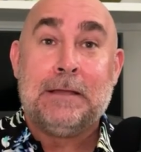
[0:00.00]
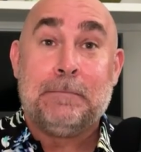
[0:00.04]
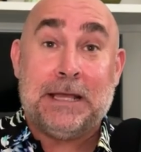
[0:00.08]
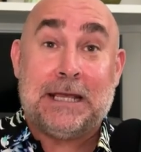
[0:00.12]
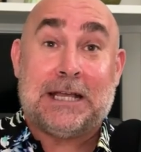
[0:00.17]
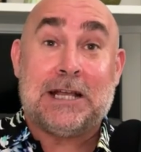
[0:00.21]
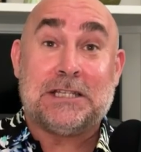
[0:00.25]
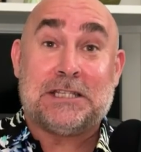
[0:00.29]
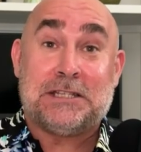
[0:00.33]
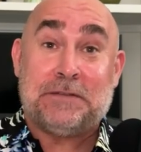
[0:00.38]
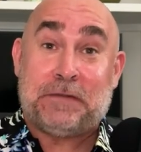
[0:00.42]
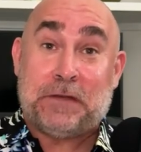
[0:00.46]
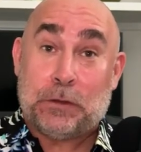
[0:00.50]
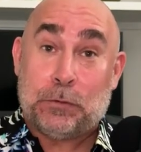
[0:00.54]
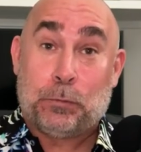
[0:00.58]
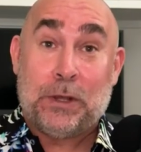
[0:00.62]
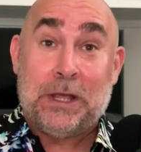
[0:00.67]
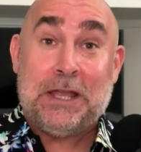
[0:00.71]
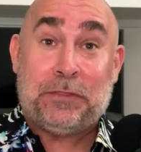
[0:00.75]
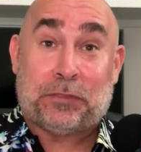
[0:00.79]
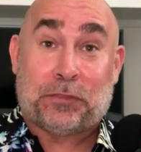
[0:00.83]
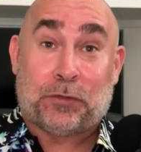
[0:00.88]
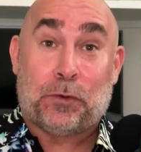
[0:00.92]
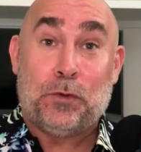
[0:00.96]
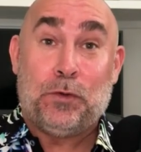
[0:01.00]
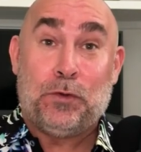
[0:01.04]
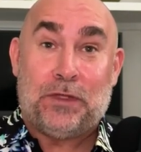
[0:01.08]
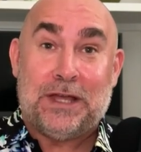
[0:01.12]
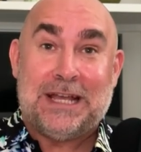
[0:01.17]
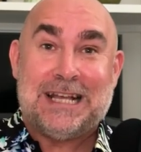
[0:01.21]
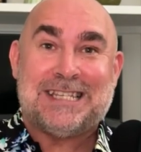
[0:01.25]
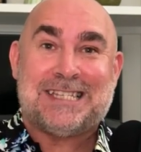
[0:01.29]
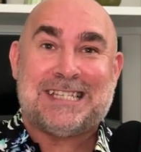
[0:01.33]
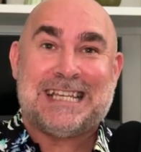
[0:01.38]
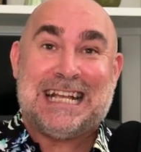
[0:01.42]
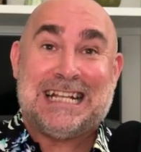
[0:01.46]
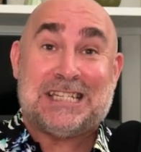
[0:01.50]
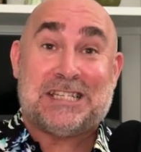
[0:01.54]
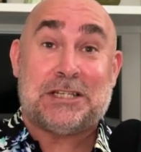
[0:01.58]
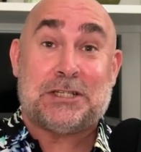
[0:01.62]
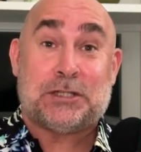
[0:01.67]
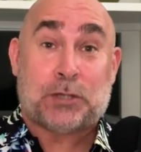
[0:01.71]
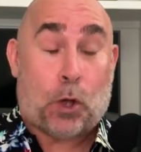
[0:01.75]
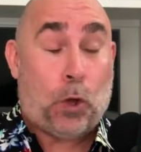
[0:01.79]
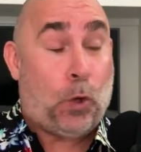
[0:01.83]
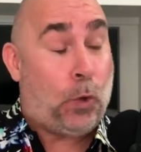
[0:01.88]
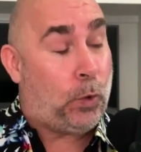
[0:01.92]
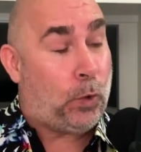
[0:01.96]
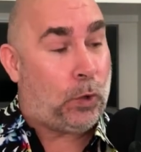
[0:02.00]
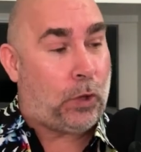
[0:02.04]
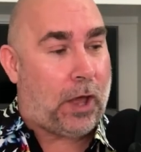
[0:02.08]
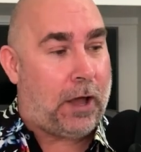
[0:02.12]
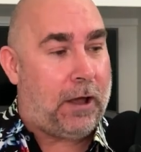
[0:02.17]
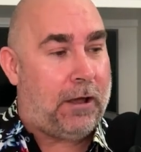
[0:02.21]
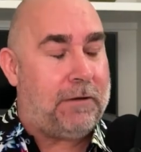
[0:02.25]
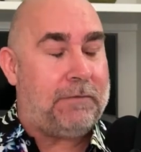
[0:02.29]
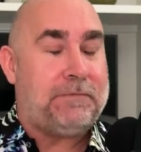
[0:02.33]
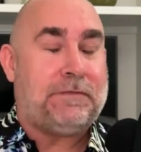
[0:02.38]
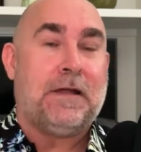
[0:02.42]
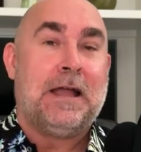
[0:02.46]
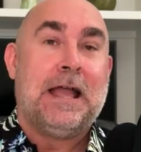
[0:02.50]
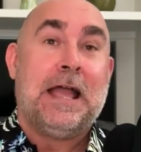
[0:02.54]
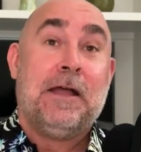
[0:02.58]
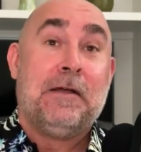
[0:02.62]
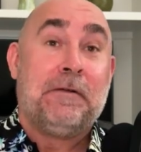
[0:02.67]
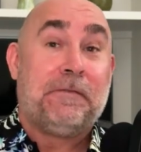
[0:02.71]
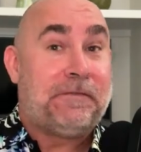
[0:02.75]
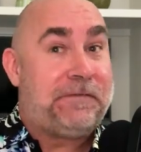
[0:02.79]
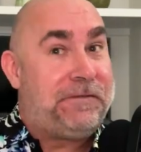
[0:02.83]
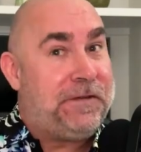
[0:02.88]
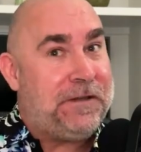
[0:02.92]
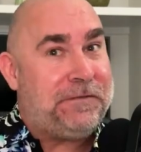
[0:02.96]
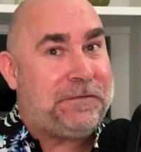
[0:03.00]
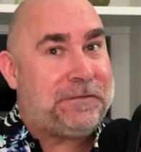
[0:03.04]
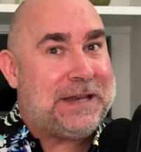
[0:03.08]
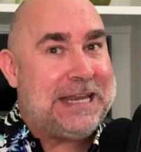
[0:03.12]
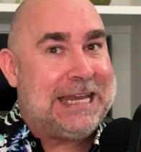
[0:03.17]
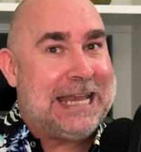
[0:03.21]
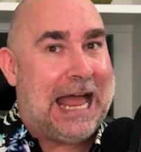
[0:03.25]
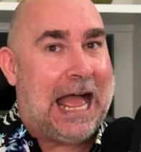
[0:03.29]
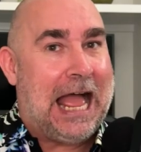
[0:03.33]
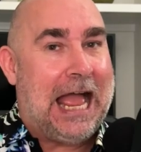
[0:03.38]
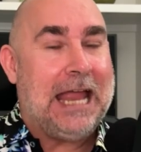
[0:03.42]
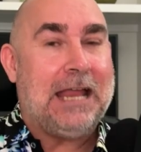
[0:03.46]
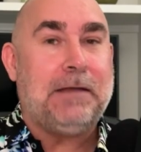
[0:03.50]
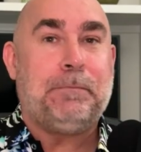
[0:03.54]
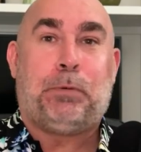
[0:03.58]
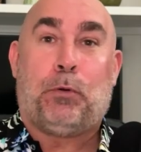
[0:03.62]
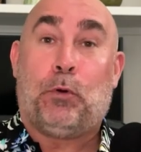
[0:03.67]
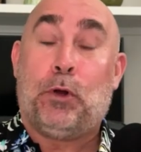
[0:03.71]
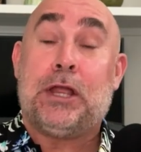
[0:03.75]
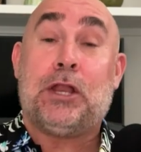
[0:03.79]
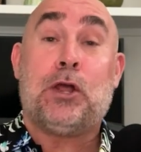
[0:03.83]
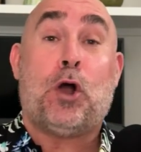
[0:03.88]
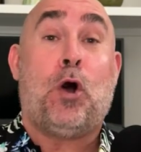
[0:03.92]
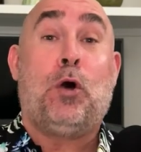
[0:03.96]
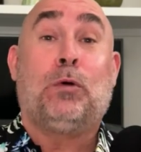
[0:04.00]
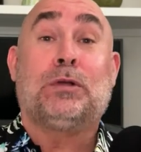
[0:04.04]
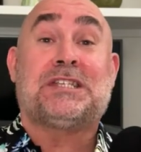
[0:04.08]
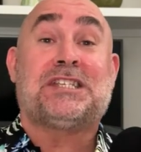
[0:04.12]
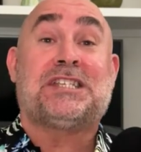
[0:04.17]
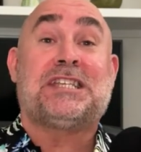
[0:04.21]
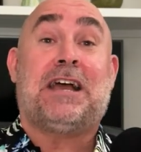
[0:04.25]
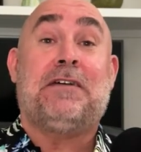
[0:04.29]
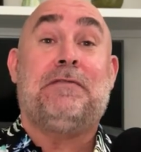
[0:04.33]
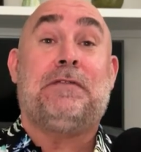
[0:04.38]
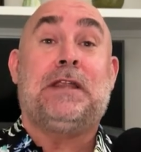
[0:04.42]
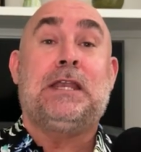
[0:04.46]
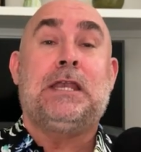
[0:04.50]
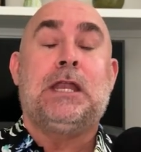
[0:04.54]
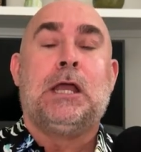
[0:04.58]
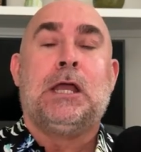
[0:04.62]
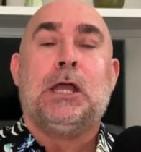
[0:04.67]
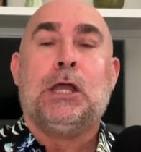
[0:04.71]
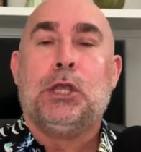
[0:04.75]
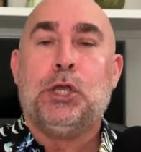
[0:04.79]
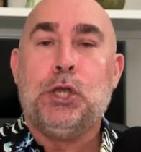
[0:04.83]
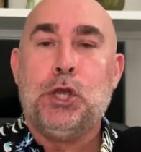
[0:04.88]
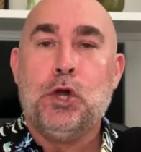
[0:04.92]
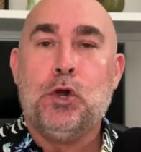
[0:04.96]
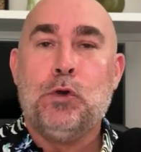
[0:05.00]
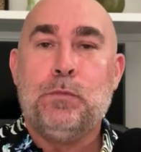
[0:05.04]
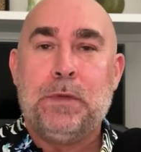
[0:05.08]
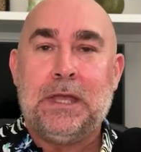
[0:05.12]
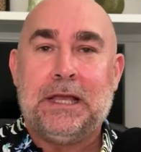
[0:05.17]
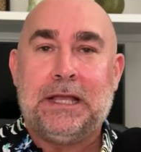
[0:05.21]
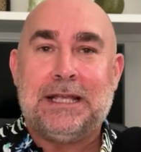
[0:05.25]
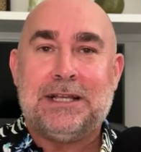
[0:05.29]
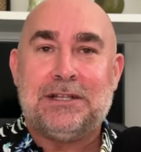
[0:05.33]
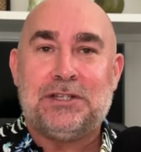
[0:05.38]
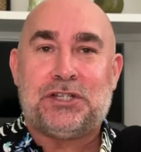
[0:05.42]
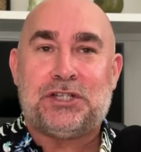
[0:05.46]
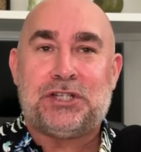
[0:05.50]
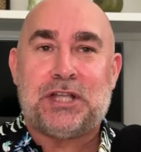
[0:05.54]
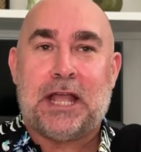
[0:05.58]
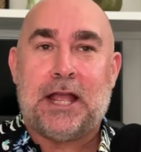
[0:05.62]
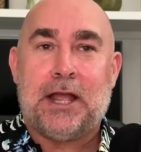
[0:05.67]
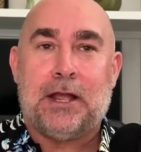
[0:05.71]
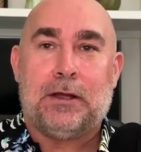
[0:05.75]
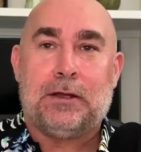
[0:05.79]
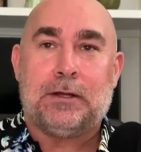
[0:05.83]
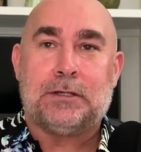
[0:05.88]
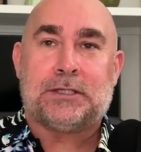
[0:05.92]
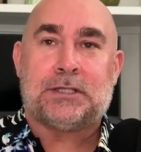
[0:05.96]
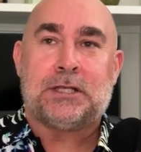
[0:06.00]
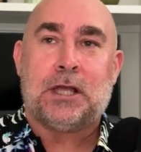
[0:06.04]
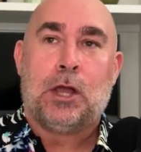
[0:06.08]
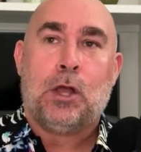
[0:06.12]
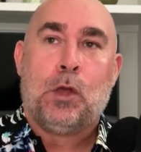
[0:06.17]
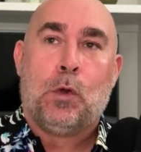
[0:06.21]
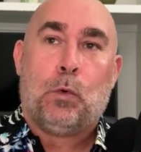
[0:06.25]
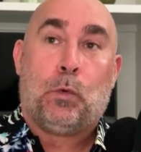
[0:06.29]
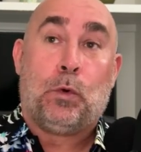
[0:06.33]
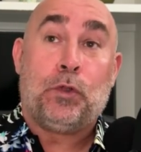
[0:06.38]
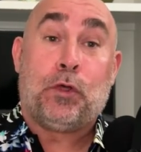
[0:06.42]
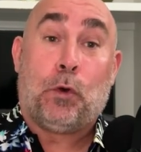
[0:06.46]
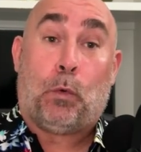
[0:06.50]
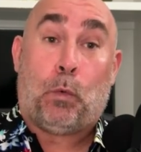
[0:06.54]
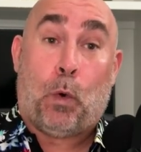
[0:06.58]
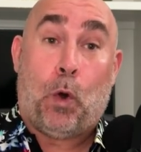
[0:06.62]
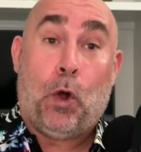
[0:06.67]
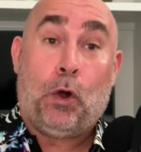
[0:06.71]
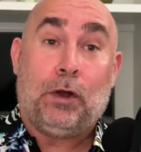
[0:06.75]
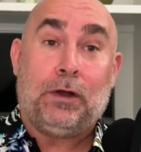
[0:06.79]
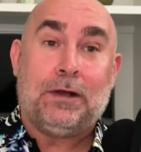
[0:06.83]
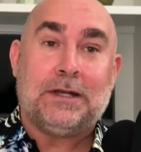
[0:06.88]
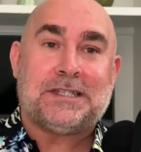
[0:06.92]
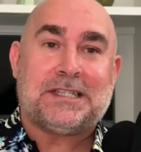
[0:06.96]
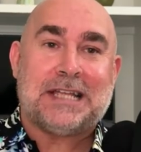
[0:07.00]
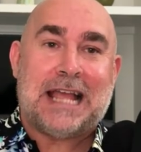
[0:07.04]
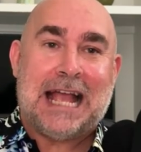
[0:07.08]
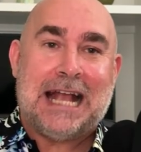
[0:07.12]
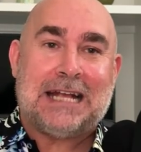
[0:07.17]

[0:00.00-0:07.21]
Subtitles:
Because if you read through this, it's a total of 59.07 new million shares with the warrants